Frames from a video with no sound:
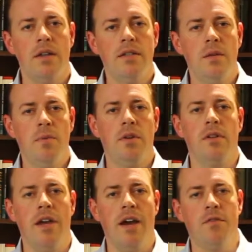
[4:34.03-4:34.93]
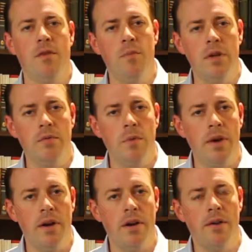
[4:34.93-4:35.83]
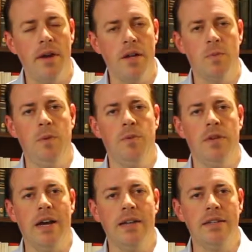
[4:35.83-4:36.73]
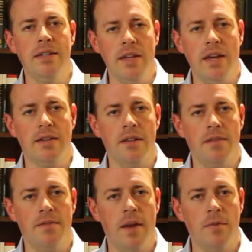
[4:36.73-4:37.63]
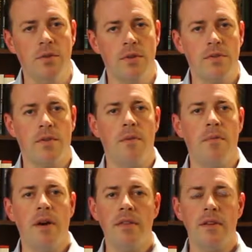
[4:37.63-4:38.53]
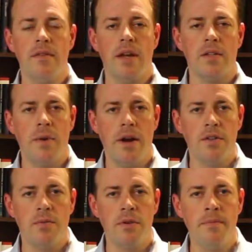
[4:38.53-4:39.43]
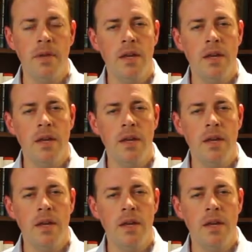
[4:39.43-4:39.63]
Typically after a big repair, I'll ask people not to take anti-inflammatories for a month if that's possible.